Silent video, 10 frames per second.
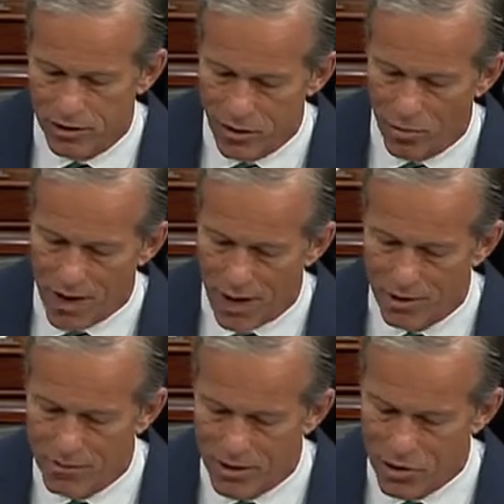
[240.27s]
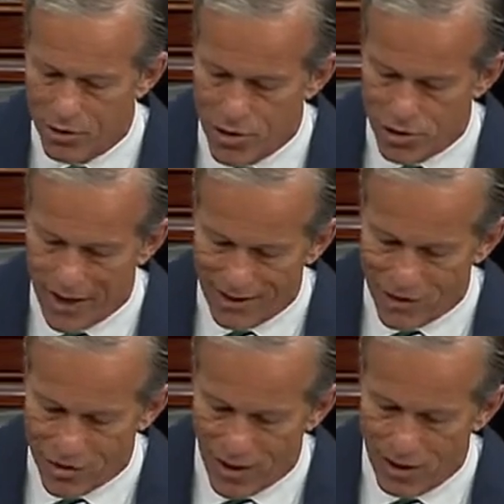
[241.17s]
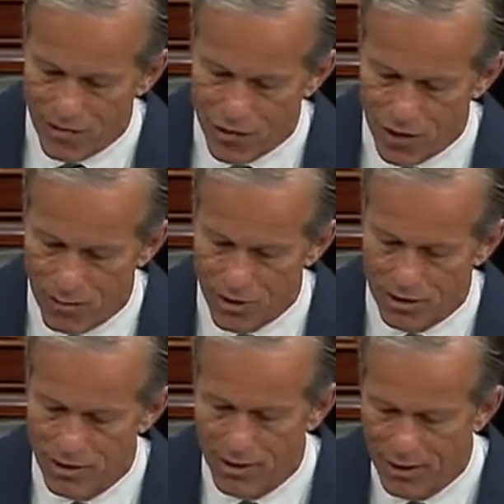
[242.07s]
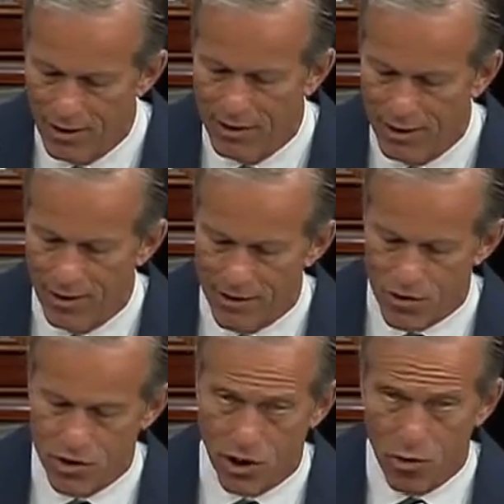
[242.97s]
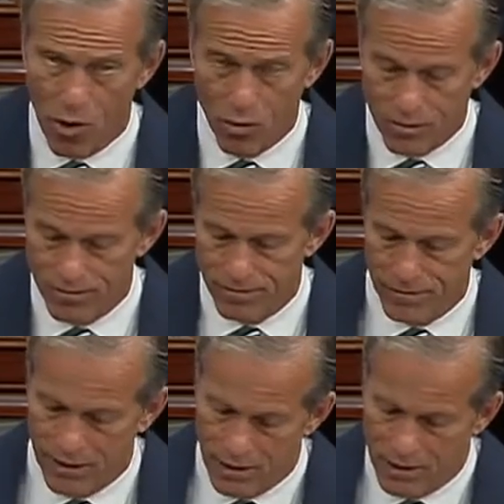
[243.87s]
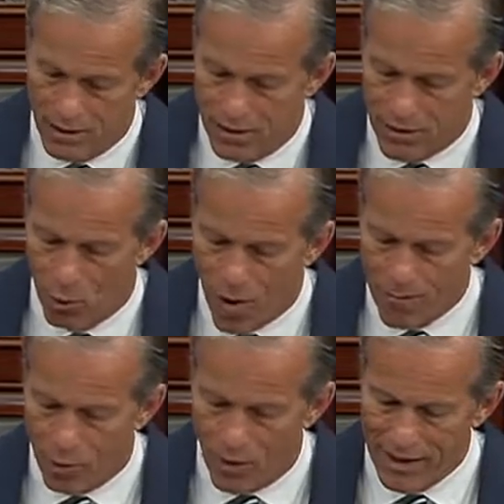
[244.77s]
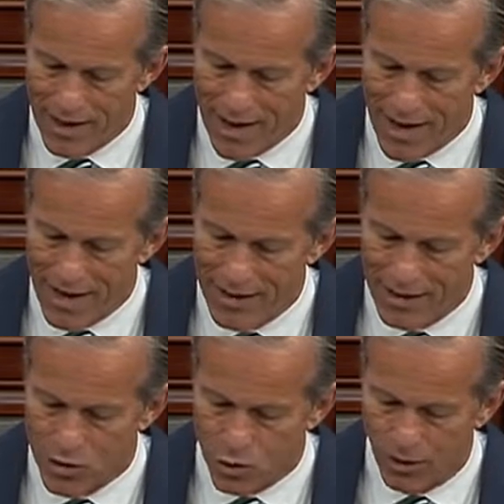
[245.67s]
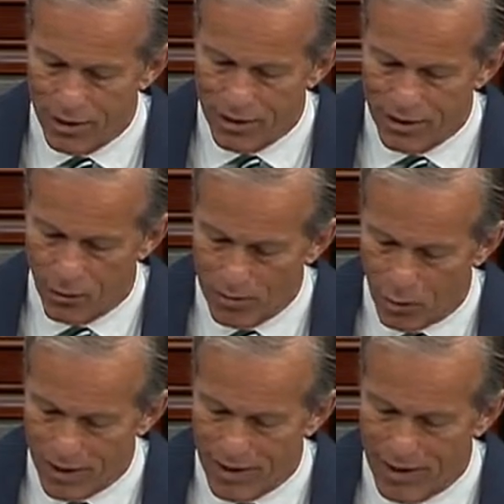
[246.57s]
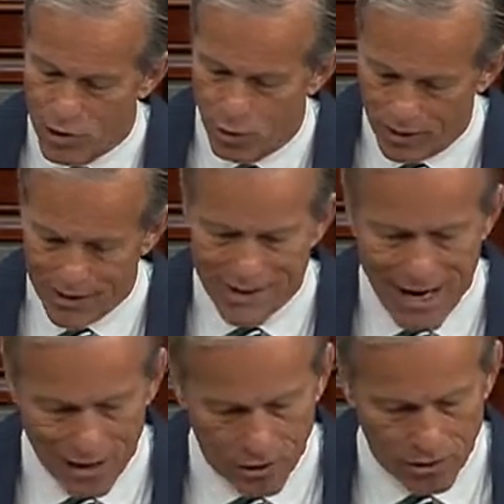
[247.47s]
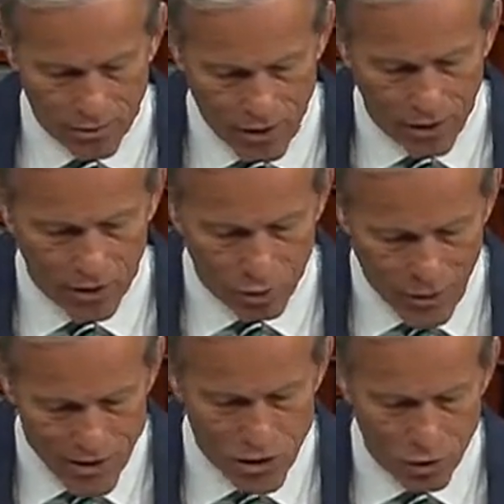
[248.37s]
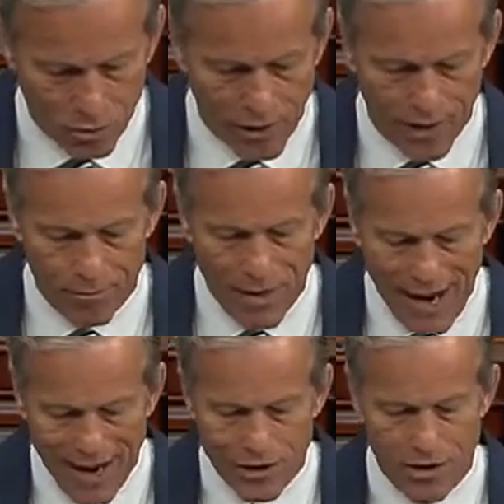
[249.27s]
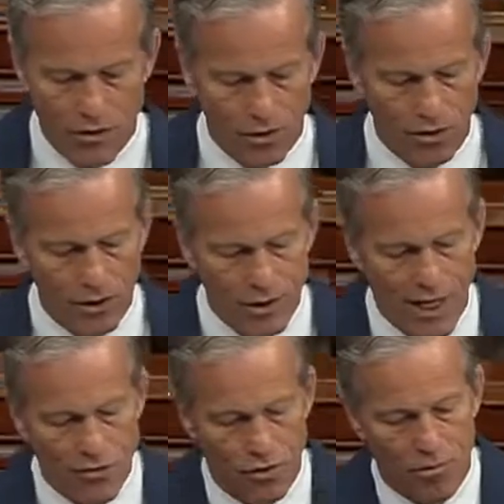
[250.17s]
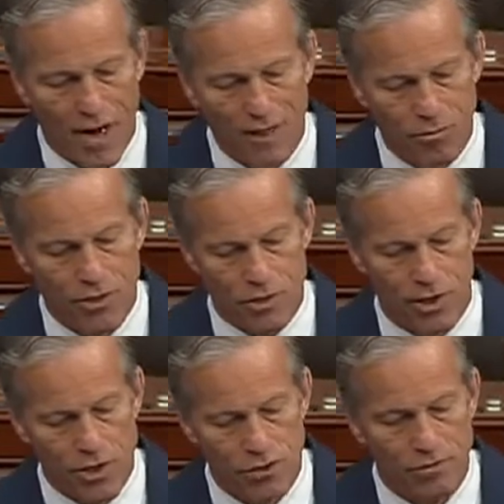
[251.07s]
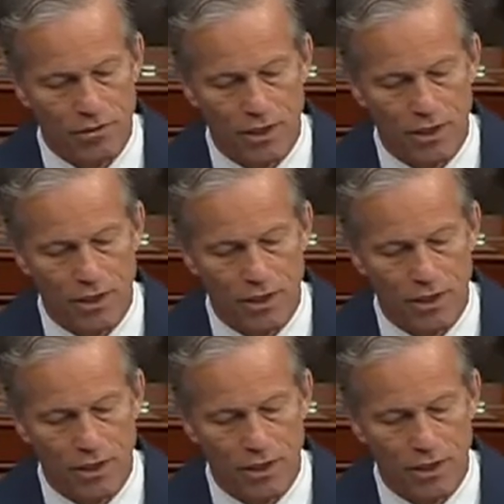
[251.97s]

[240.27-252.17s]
in the Obama administration had to say on the subject. This is a quote. The one point nine trillion dollars American Rescue Plan passed in the early days of the Biden administration